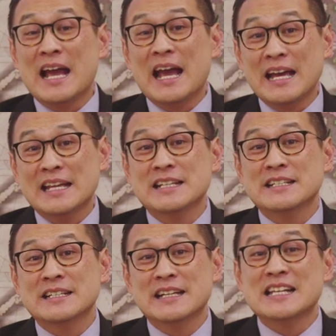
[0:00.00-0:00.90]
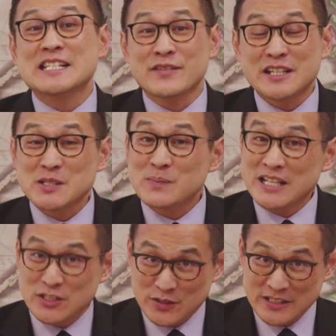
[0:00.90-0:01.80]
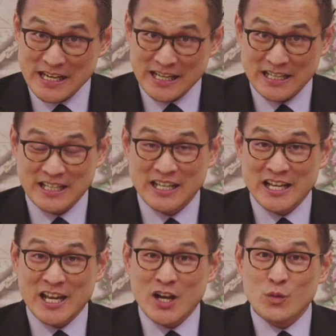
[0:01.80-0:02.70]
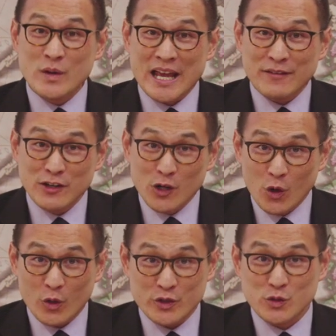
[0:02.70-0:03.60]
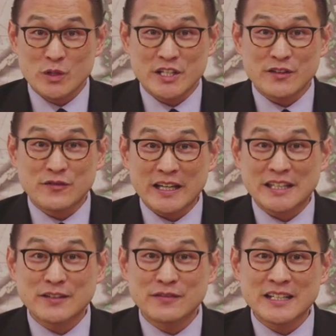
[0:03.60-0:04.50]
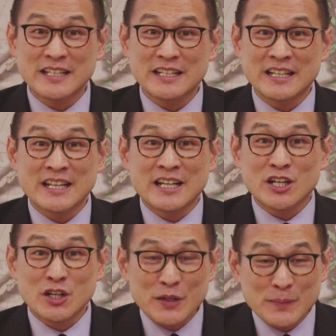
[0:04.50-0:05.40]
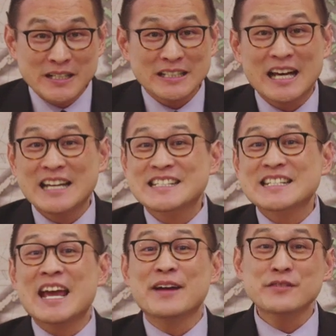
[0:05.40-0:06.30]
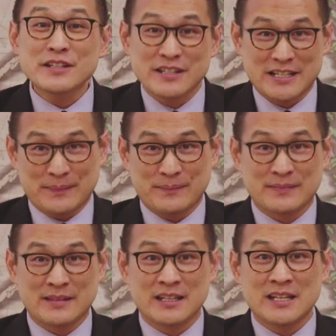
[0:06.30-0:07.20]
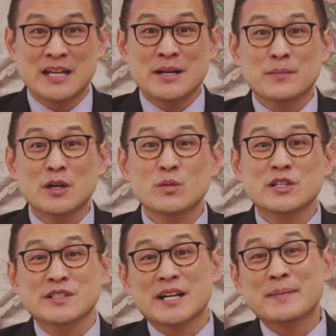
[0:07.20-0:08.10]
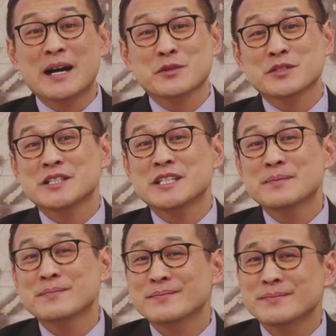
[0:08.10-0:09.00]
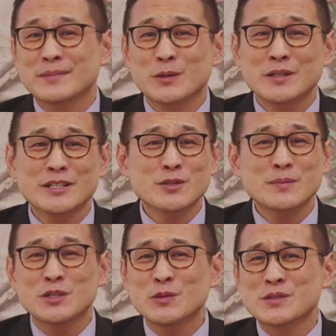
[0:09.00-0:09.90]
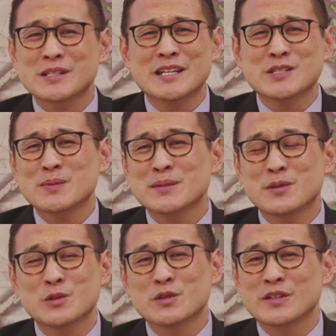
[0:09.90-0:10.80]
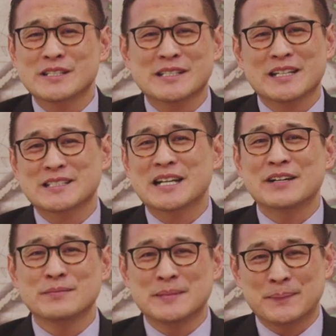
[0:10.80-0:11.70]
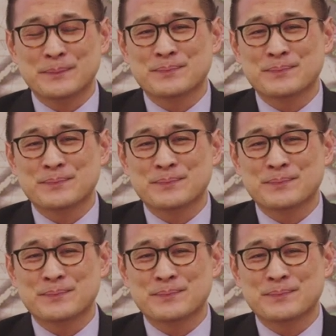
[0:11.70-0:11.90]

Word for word: And as I've explained today, we have laws which effectively criminalize everything, but which somehow seem only to be used against people who criticize the government.